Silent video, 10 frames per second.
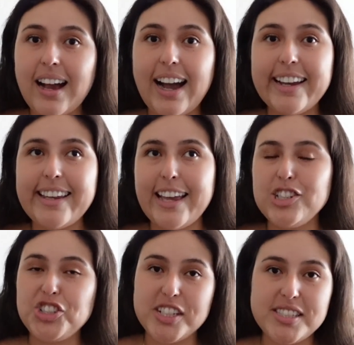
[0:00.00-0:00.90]
I
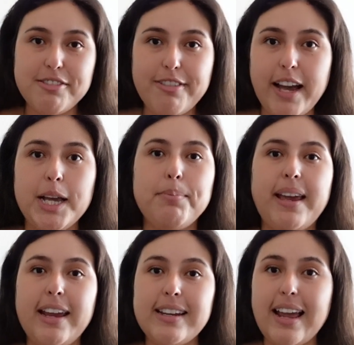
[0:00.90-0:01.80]
can't justify
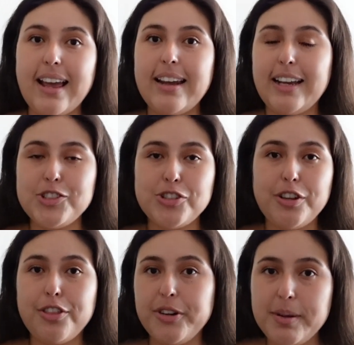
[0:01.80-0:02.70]
paying an extra
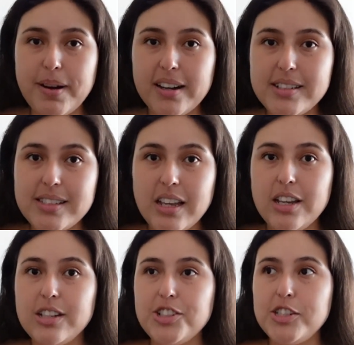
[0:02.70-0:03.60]
30 bucks
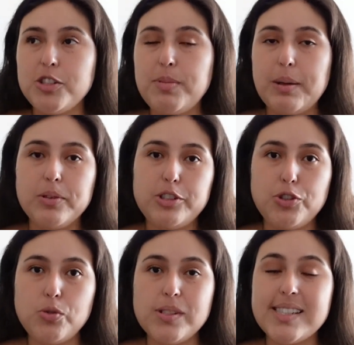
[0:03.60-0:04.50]
just to be able
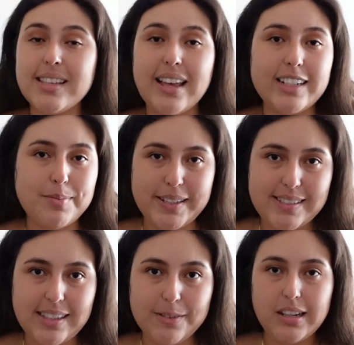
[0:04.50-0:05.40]
to select my
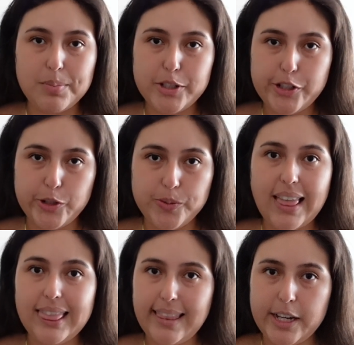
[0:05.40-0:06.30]
seat. Number 2,
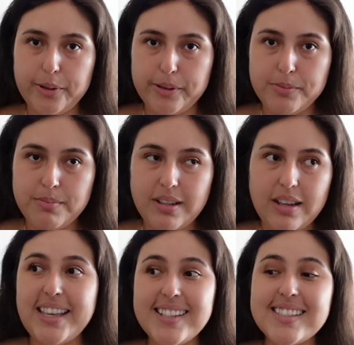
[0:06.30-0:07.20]
legroom.
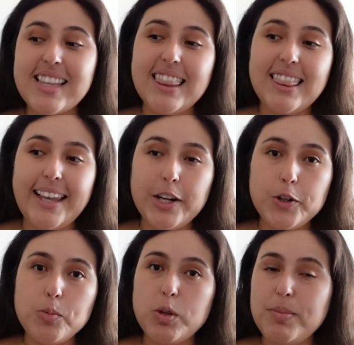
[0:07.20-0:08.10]
Yes,
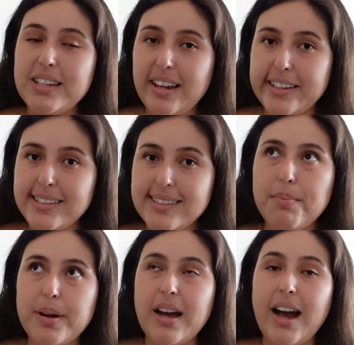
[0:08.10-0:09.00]
legroom would be nice,
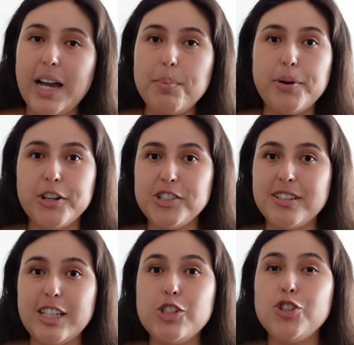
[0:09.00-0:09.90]
but I
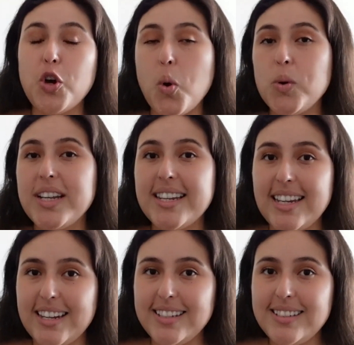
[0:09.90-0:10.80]
personally don't
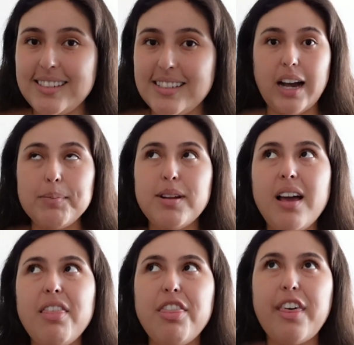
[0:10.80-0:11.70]
need it. I'm
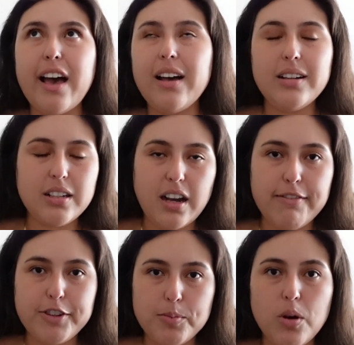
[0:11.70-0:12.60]
not that
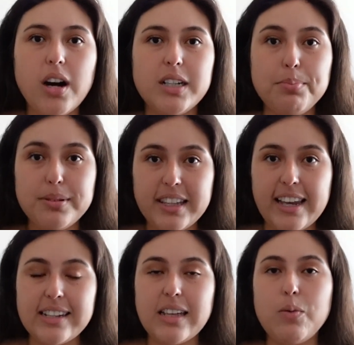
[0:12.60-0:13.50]
uncomfortable on a
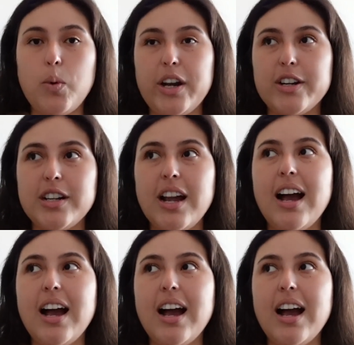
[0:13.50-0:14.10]
plane where